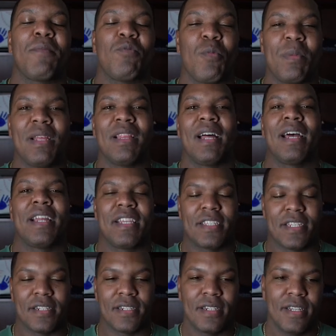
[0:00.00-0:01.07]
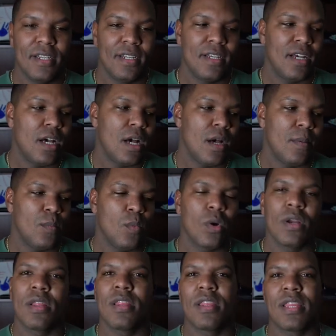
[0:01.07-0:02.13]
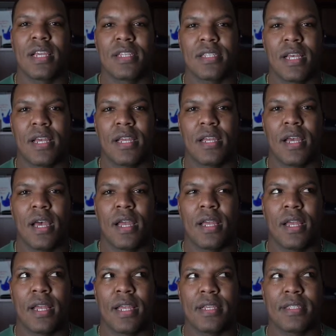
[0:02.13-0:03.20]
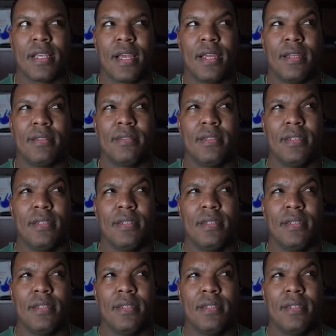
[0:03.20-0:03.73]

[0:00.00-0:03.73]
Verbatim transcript: will be a lot easier. One of the things I guess I